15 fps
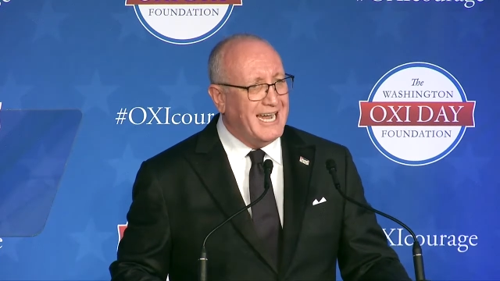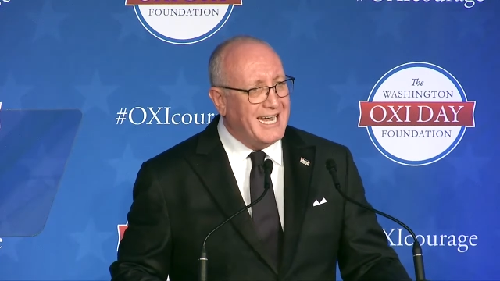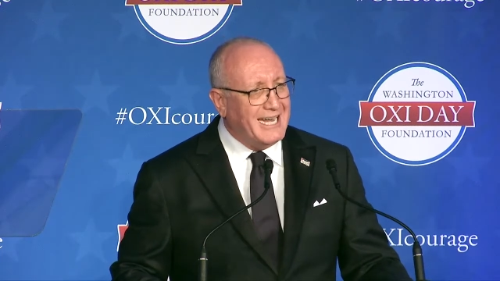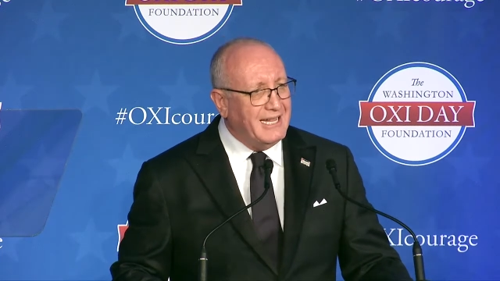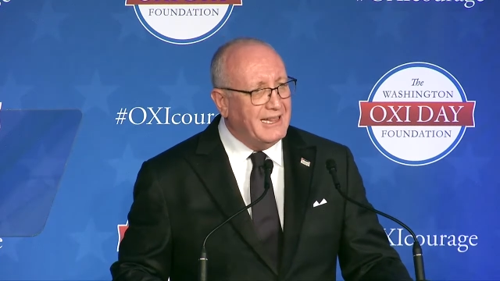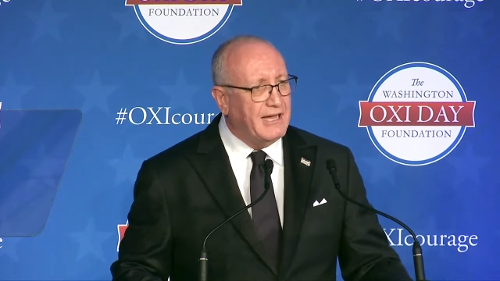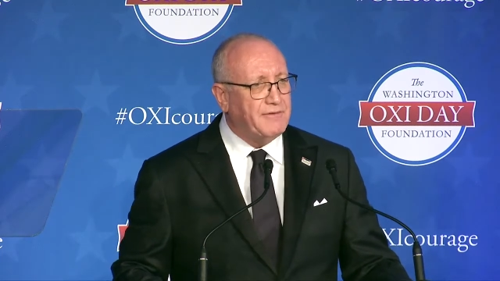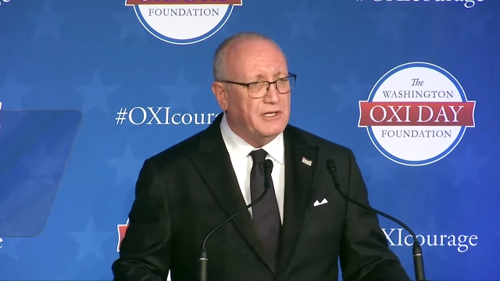
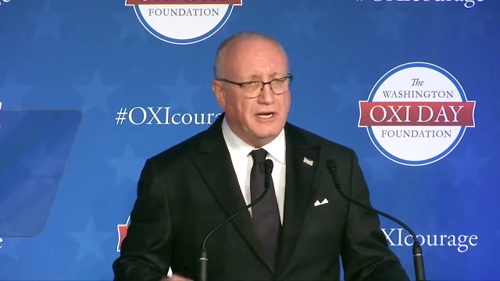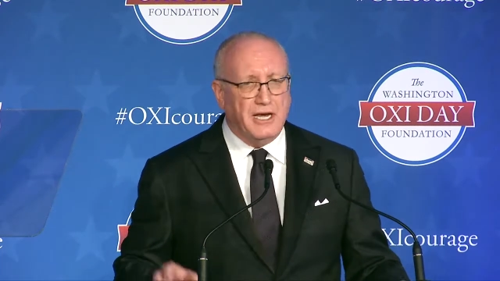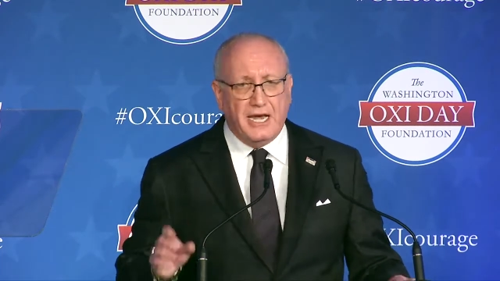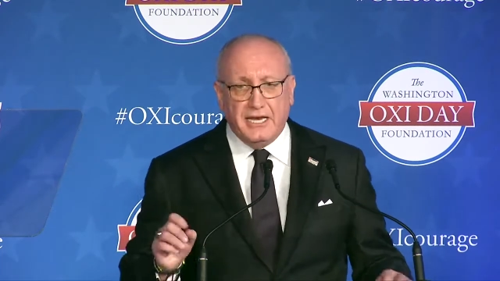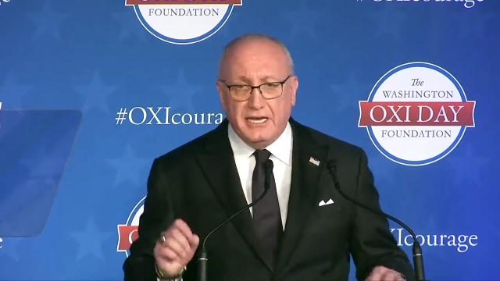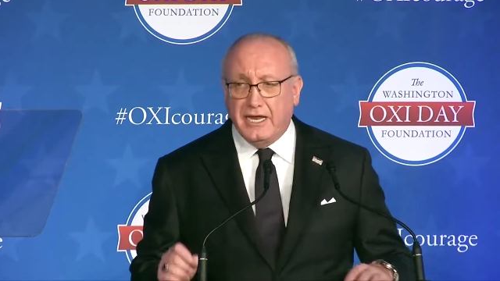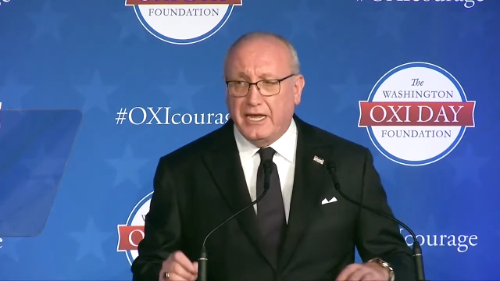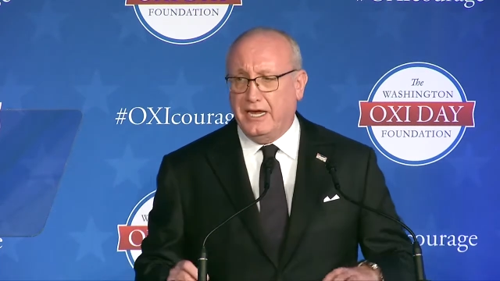any level on
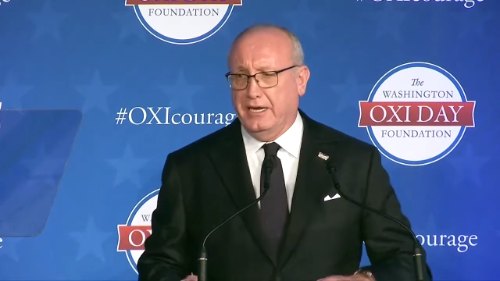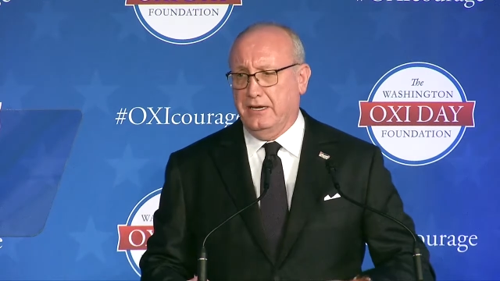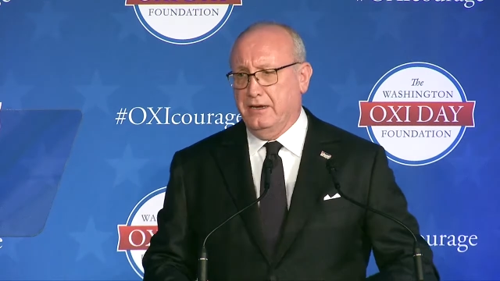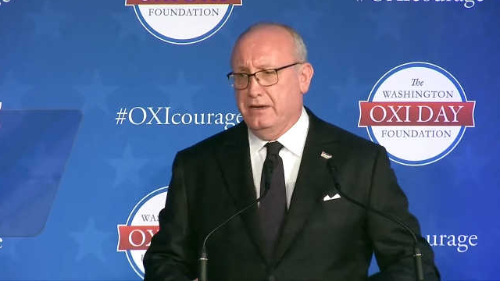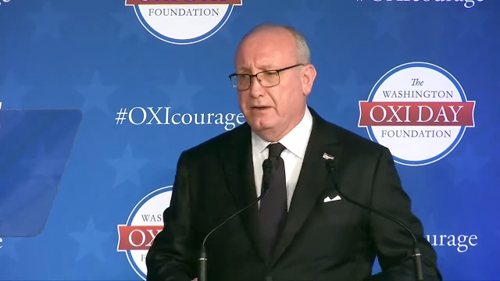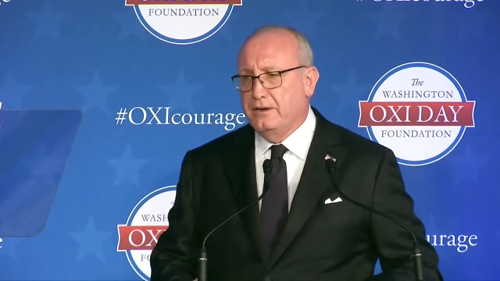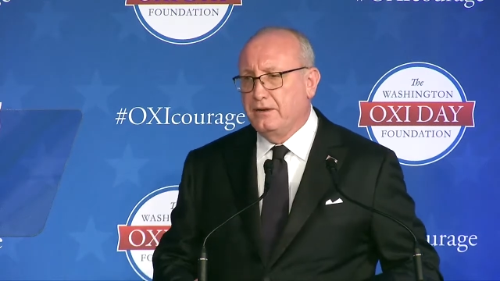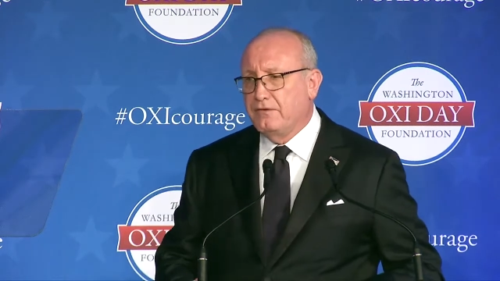any day
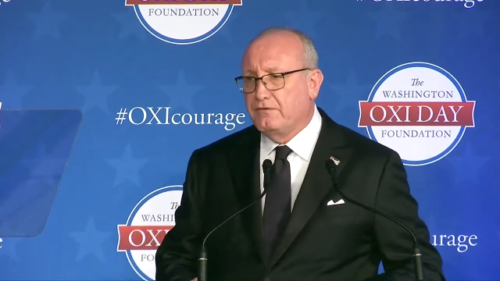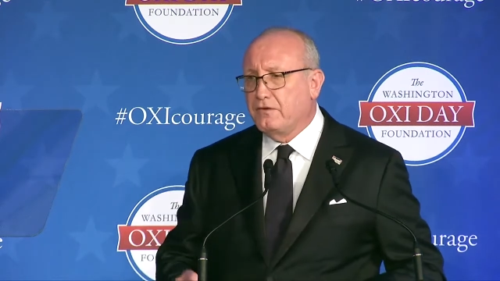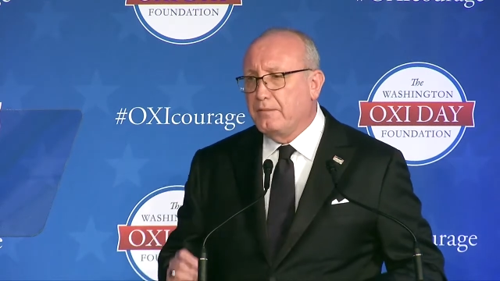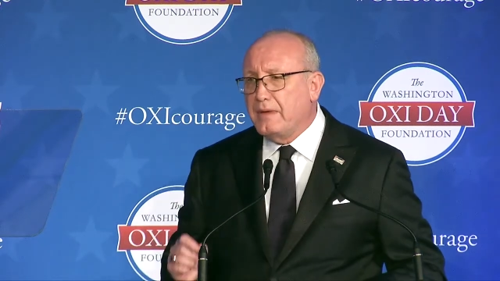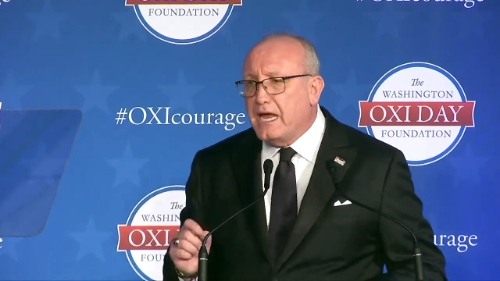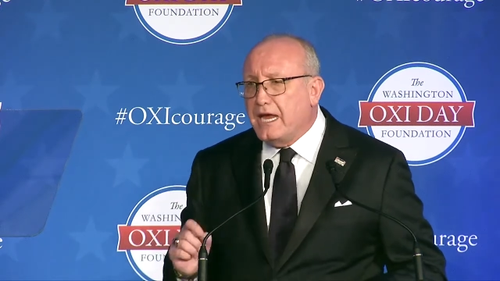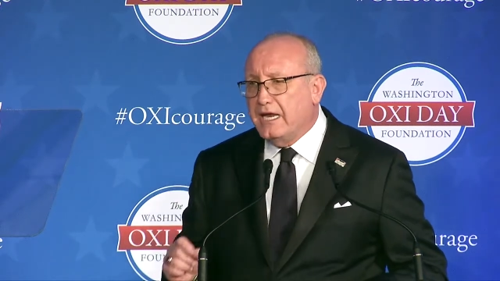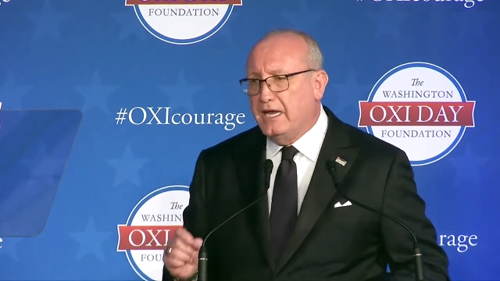from
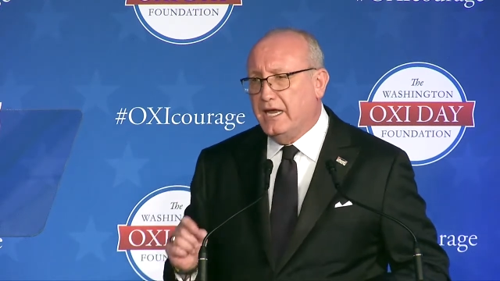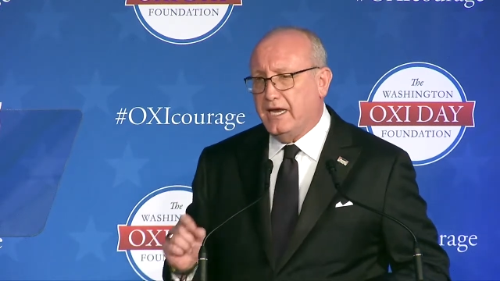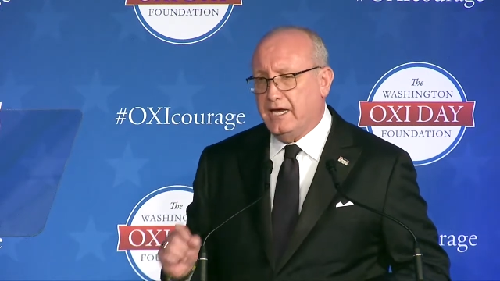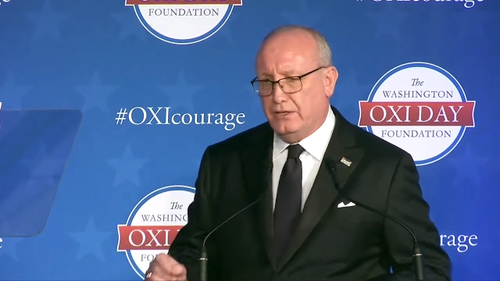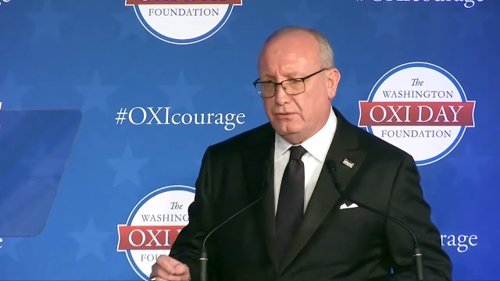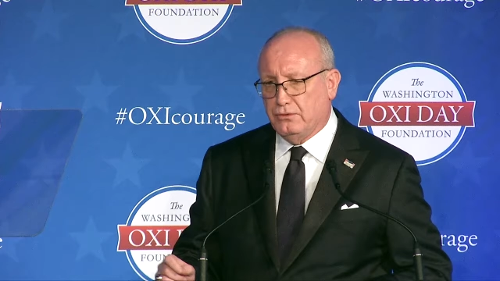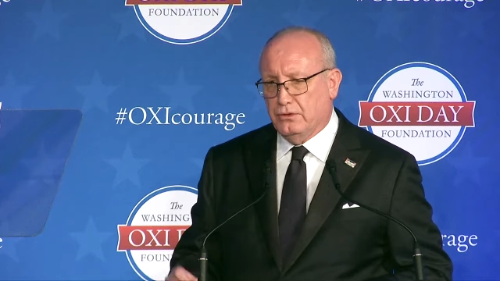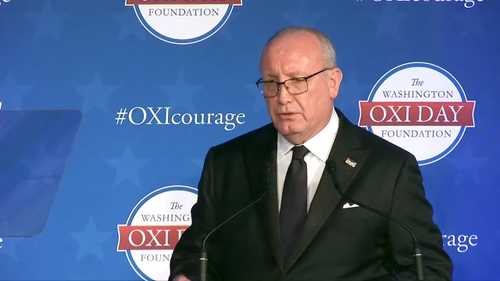any
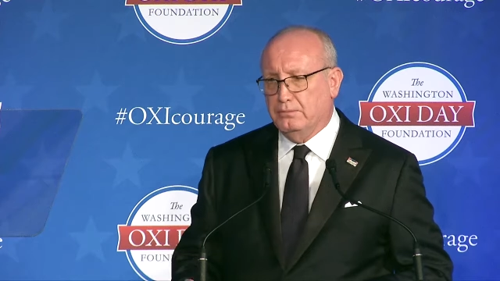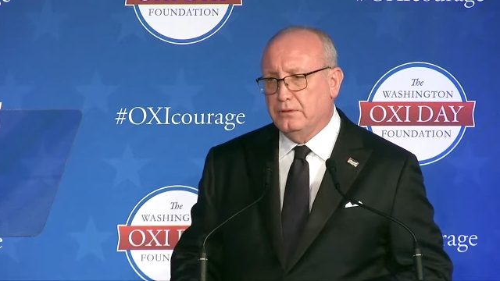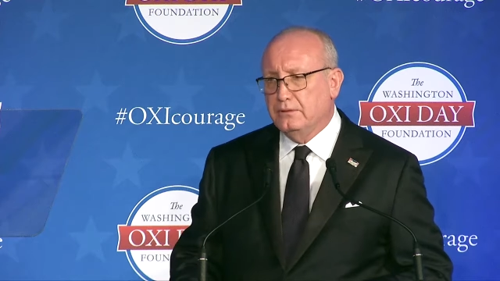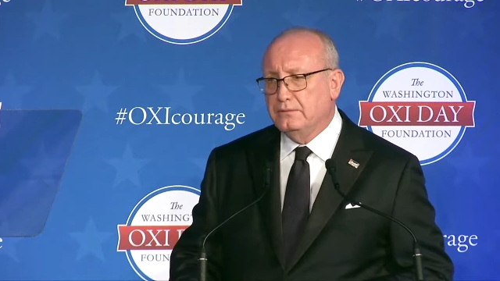hate group.